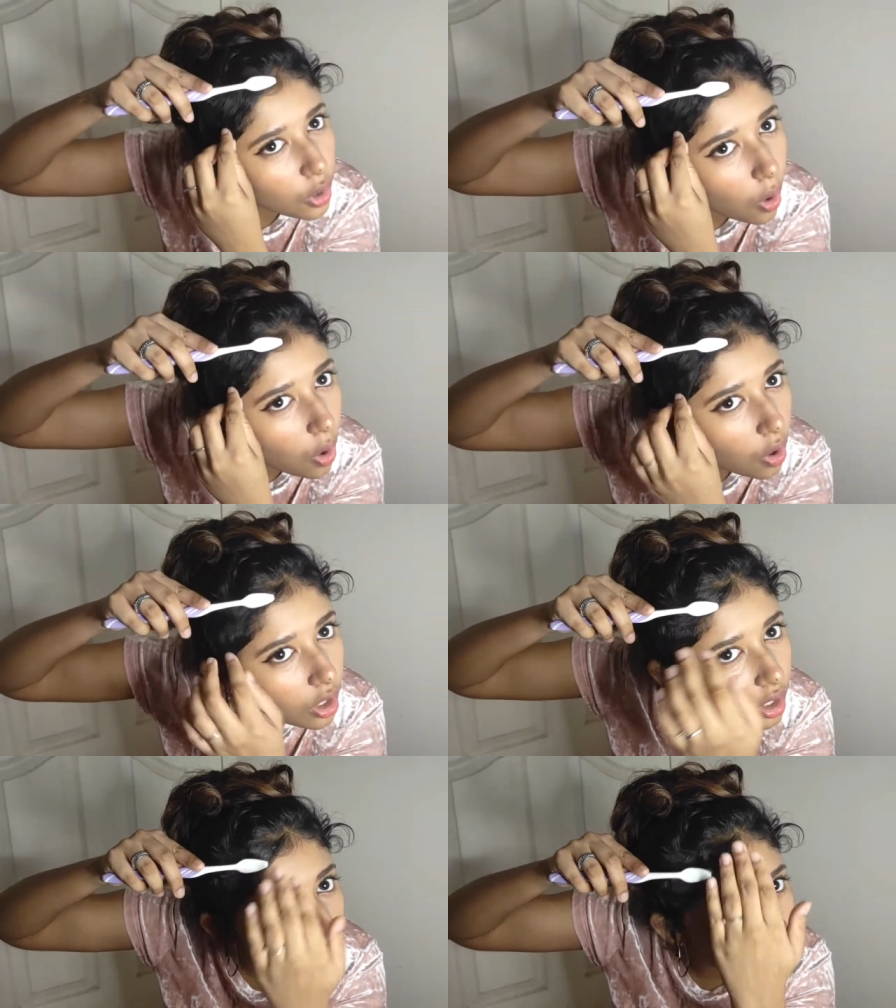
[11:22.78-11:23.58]

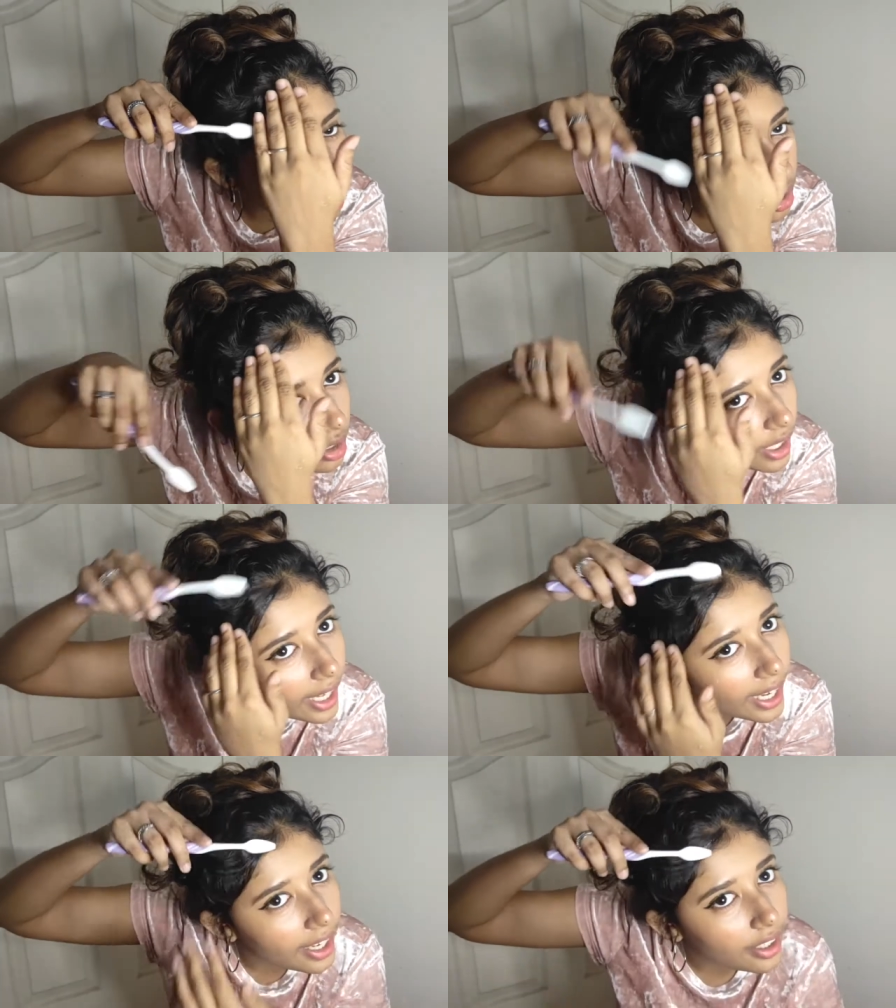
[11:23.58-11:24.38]
long
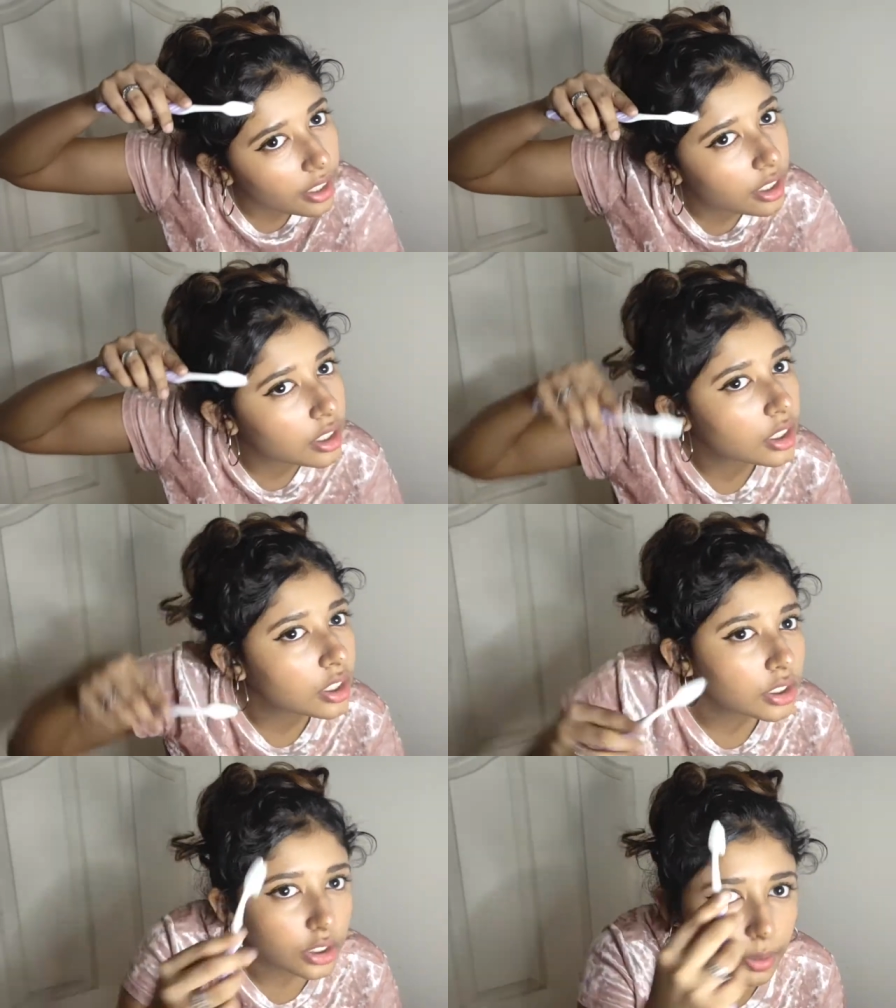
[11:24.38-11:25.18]
hair,
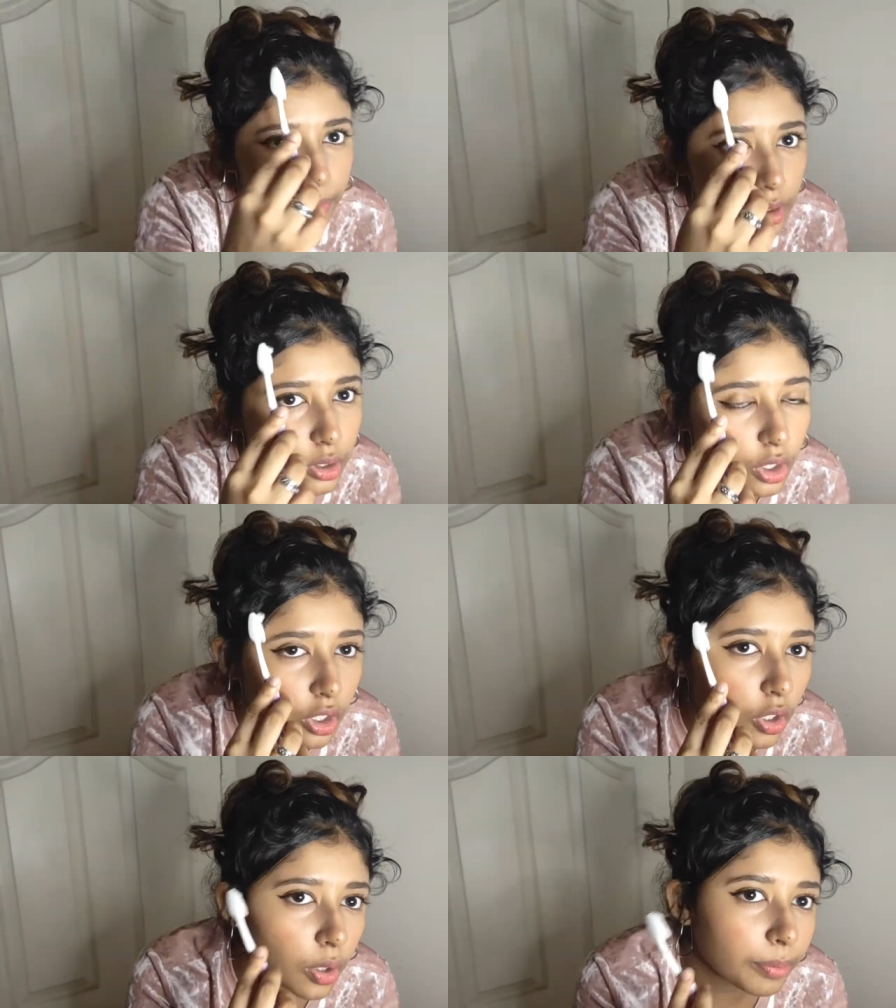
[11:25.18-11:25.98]
so I'm just gonna
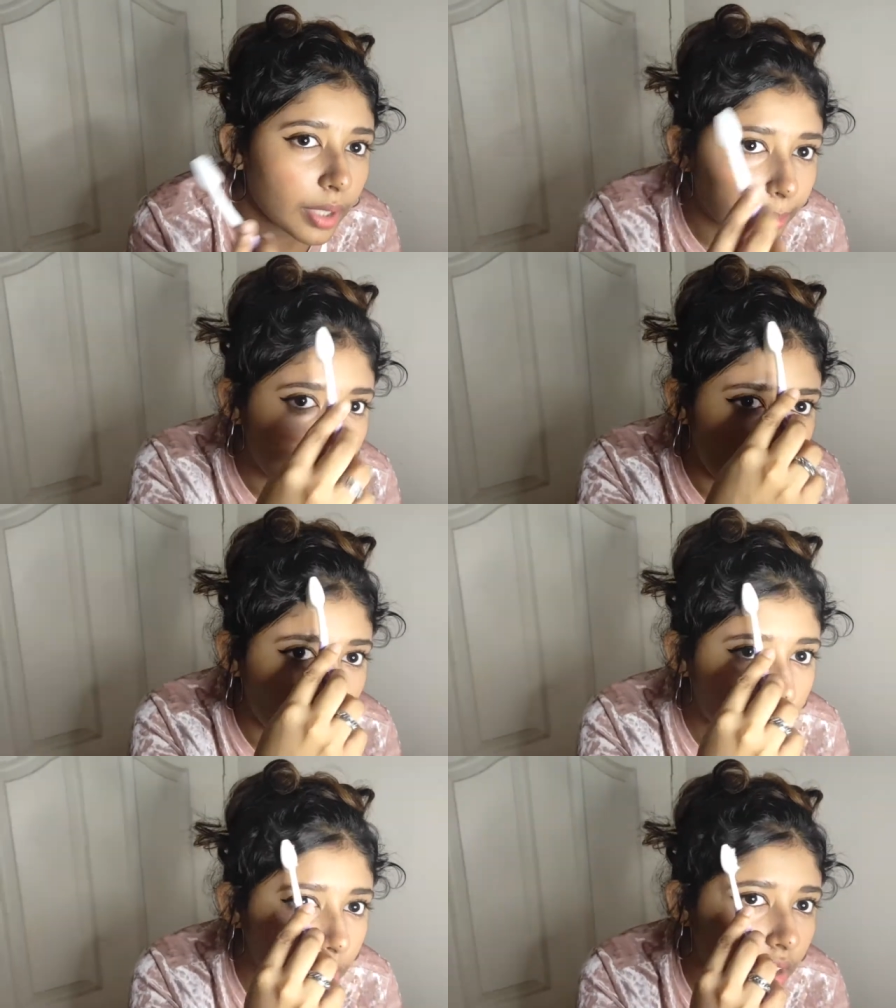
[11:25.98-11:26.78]
comb them
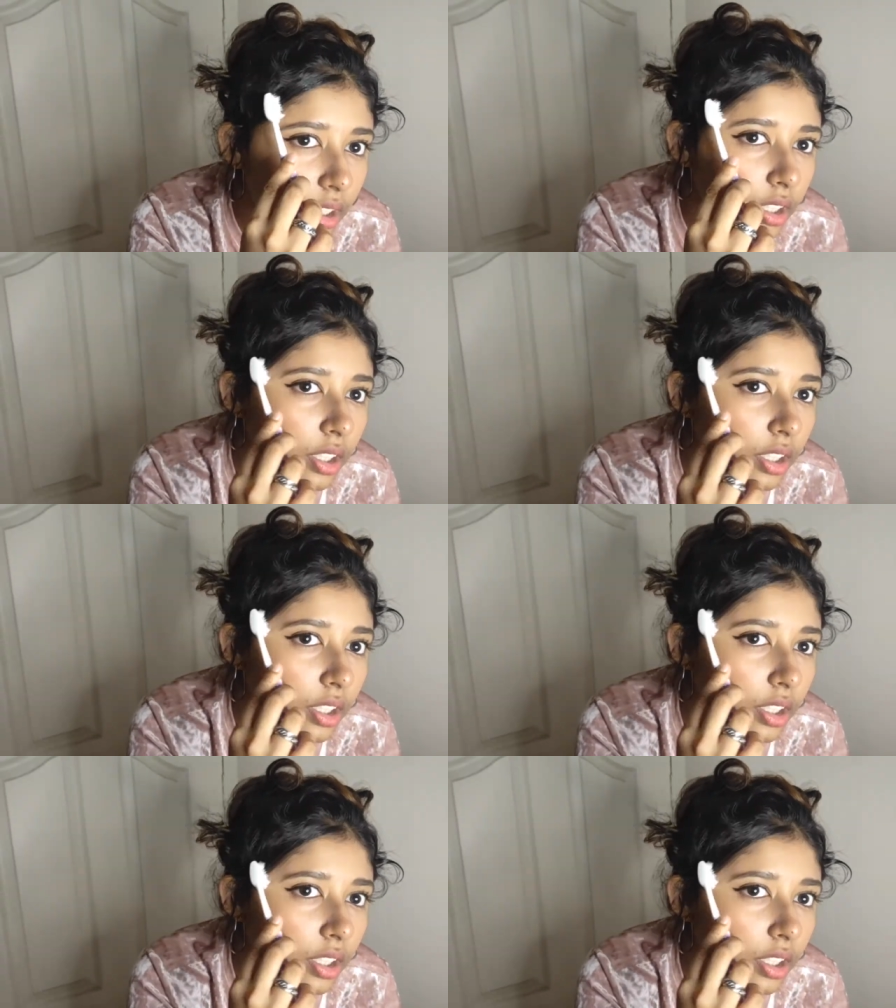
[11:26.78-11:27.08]
down.